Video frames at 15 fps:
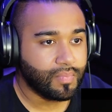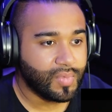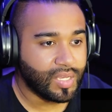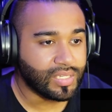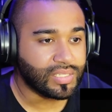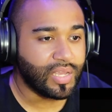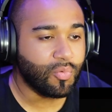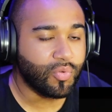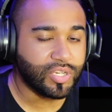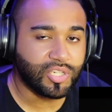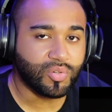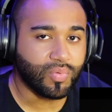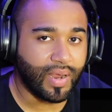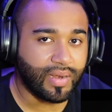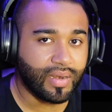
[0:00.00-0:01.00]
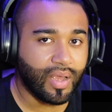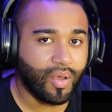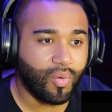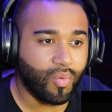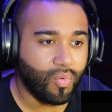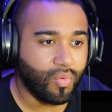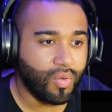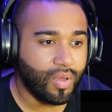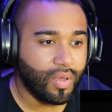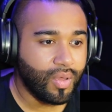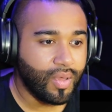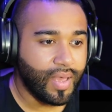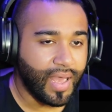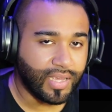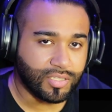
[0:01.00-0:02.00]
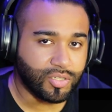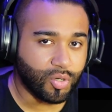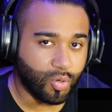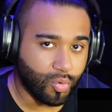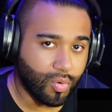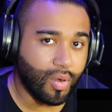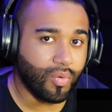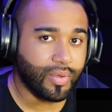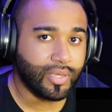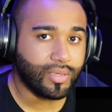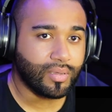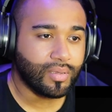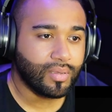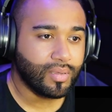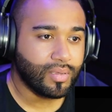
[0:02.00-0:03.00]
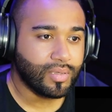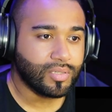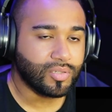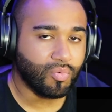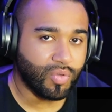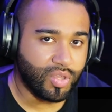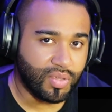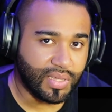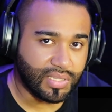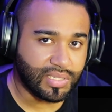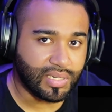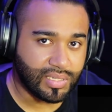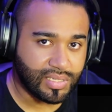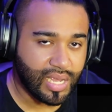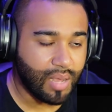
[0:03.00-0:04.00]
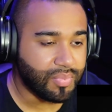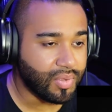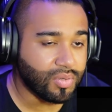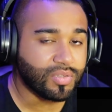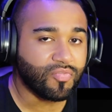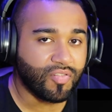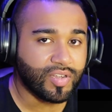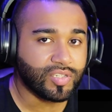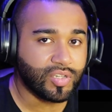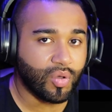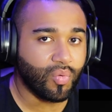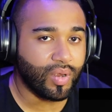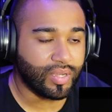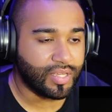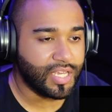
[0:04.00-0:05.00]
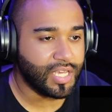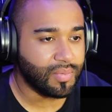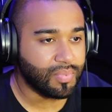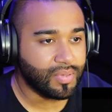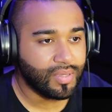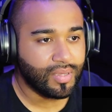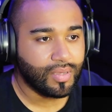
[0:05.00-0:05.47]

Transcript: Because they with you right now as you're growing. So when you get to the top, those are friends you're going to want to keep.